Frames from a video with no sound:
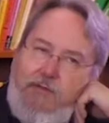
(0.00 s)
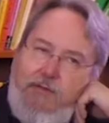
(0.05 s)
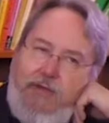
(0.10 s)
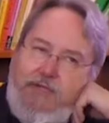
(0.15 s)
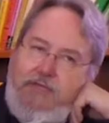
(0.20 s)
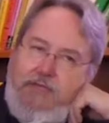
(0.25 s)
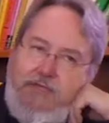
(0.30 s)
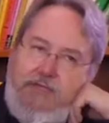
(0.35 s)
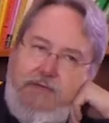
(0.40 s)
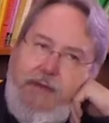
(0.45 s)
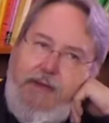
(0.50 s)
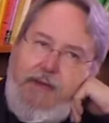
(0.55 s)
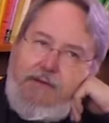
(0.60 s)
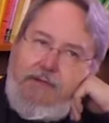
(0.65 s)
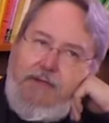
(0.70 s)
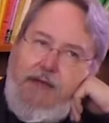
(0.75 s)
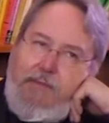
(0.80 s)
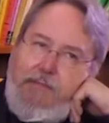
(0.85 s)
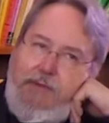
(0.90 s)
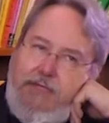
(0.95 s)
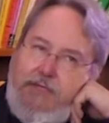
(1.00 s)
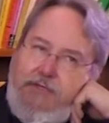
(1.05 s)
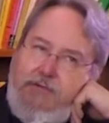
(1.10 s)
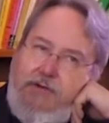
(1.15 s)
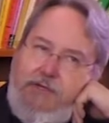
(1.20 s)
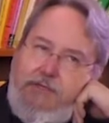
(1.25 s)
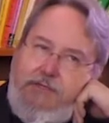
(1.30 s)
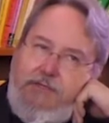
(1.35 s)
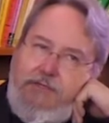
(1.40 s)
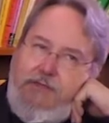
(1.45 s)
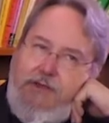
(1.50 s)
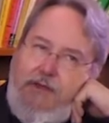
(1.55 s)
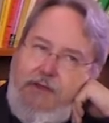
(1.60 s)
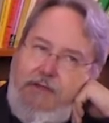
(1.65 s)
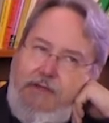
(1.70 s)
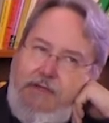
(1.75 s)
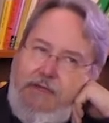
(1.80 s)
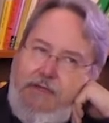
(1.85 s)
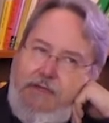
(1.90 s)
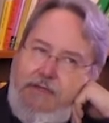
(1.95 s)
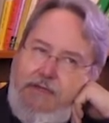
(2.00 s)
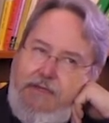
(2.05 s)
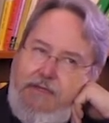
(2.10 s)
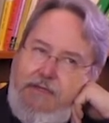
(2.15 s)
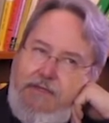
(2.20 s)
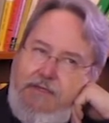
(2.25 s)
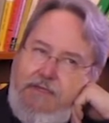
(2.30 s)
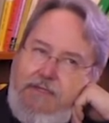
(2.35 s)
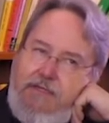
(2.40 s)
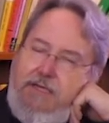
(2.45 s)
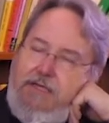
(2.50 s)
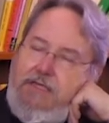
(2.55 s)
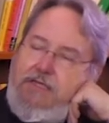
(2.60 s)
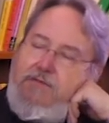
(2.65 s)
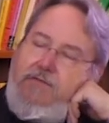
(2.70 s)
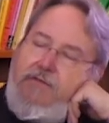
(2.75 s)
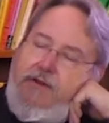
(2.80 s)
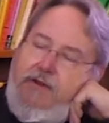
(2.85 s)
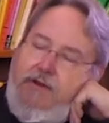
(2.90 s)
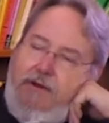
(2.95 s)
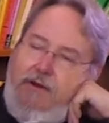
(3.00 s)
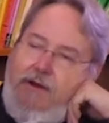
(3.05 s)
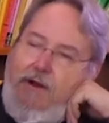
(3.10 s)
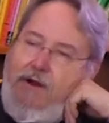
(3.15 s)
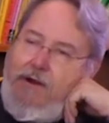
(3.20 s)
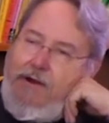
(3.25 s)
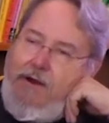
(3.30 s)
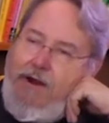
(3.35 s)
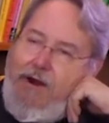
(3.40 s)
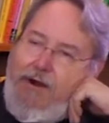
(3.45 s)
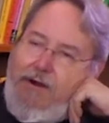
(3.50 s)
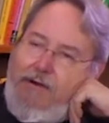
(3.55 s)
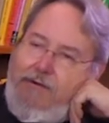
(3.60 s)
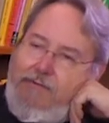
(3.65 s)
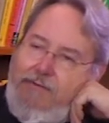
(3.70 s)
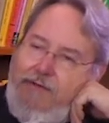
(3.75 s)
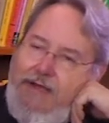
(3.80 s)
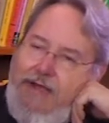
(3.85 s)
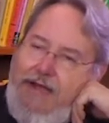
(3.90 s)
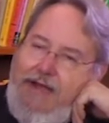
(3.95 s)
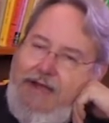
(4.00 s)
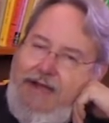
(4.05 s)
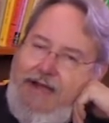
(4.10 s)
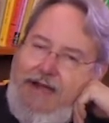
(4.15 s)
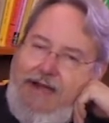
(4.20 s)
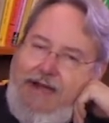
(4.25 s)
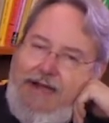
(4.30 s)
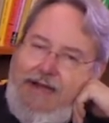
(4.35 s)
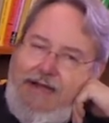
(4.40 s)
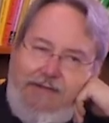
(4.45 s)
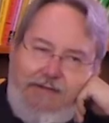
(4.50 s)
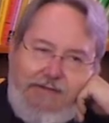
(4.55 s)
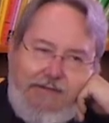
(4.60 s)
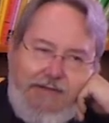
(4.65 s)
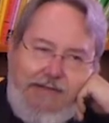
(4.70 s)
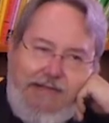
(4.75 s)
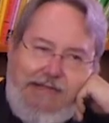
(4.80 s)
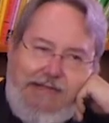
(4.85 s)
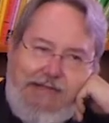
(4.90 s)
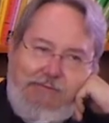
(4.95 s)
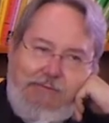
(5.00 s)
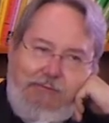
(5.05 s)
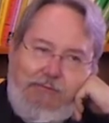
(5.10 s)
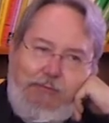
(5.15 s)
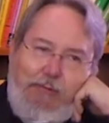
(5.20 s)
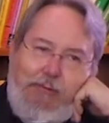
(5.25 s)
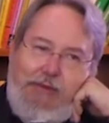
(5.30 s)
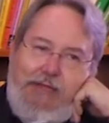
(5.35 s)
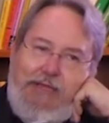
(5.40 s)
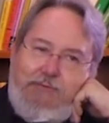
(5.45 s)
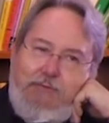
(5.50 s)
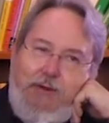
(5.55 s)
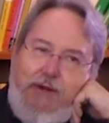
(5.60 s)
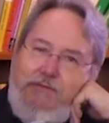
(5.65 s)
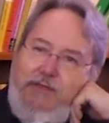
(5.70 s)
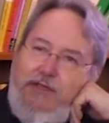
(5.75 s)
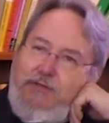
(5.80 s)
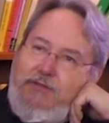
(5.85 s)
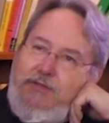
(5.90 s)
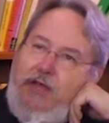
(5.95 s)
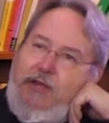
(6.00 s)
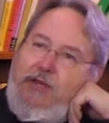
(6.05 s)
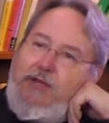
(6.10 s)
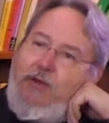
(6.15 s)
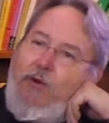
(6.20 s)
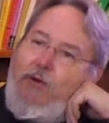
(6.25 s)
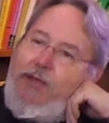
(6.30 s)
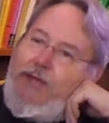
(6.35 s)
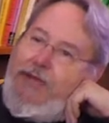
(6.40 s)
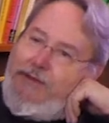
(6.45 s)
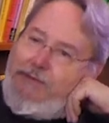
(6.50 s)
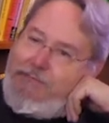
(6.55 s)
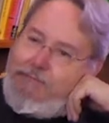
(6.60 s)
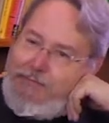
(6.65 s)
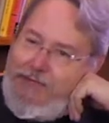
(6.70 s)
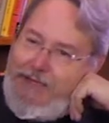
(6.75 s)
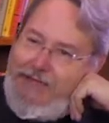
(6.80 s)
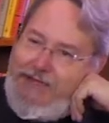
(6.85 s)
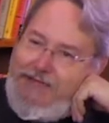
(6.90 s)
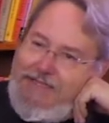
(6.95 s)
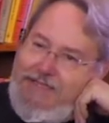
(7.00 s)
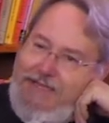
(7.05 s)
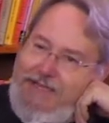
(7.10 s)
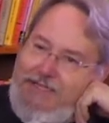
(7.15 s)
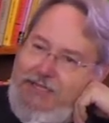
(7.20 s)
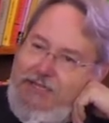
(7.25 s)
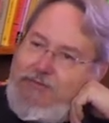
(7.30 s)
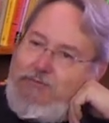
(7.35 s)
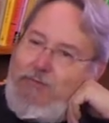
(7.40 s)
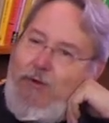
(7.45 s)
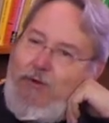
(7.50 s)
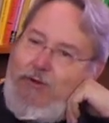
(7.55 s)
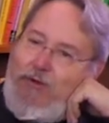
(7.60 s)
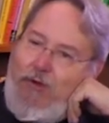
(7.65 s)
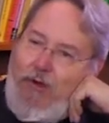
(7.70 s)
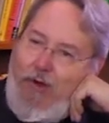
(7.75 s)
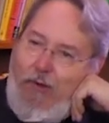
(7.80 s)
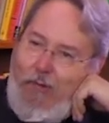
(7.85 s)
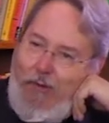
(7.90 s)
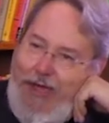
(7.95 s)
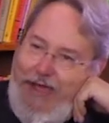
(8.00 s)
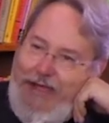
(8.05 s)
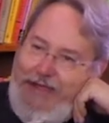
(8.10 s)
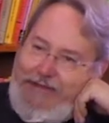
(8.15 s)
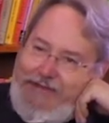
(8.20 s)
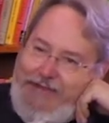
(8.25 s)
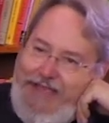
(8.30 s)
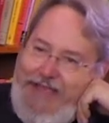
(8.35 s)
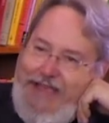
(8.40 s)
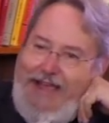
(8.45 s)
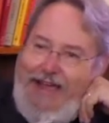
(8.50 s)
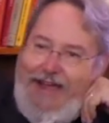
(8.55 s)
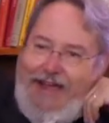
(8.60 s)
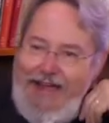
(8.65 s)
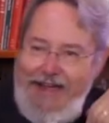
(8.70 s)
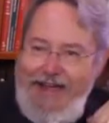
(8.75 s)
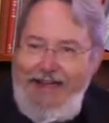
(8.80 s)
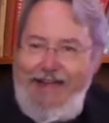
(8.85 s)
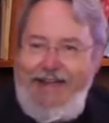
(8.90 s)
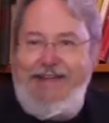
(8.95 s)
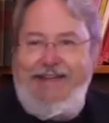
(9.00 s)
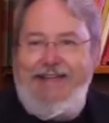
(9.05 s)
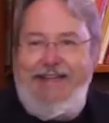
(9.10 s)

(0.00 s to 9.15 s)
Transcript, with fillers: questions about complex structures on the, the, the sixth sphere are, are uh, it's one of those annoying things that just won't go away. Uh, oh um,